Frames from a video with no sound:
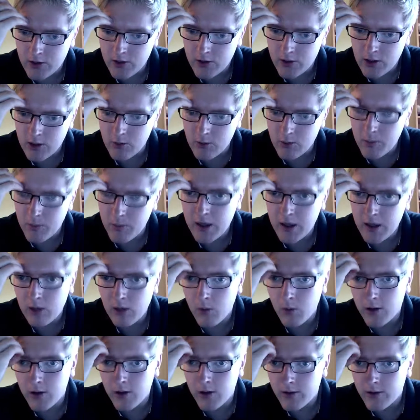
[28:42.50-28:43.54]
would pick a
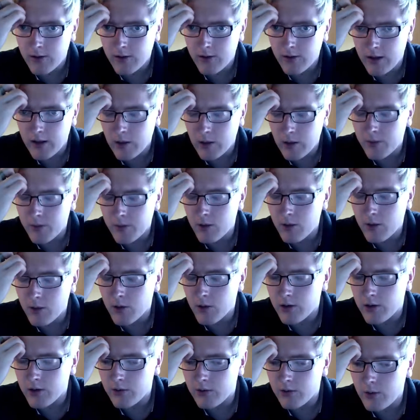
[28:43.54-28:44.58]
word, and that would be the word
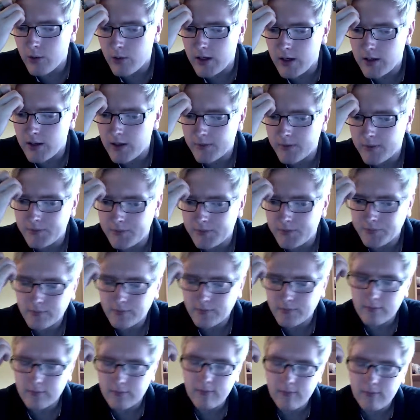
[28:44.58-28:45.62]
of the week.
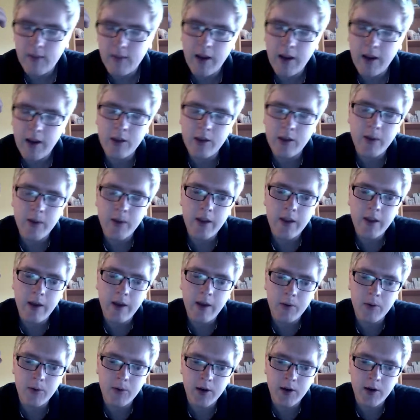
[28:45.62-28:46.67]
And the way that
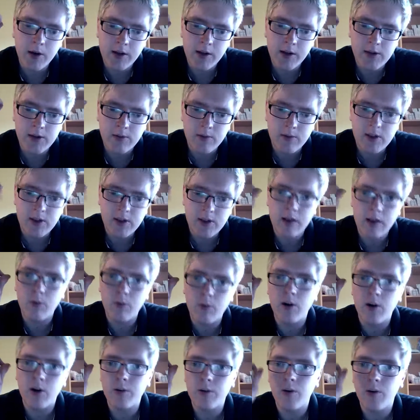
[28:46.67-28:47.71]
would work is, say the
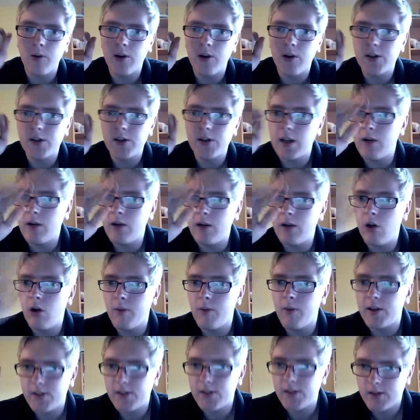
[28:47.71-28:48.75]
word was
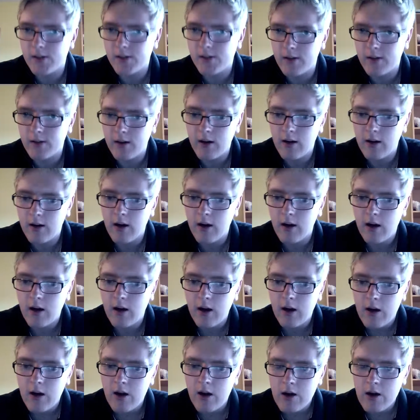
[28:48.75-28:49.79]
enormous.
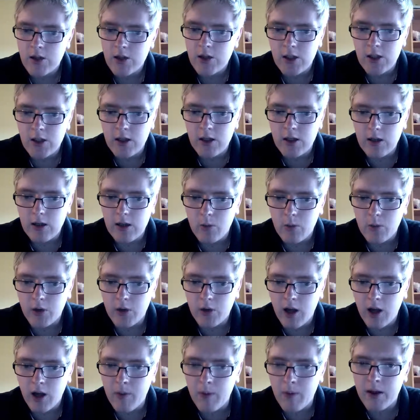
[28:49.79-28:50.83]
She would
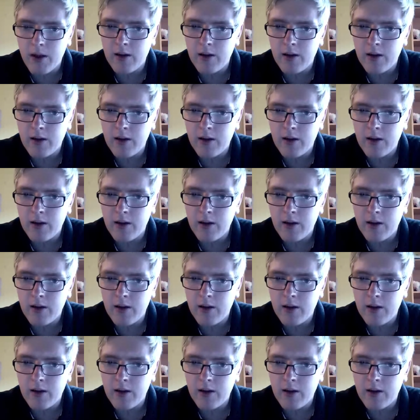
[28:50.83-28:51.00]
come in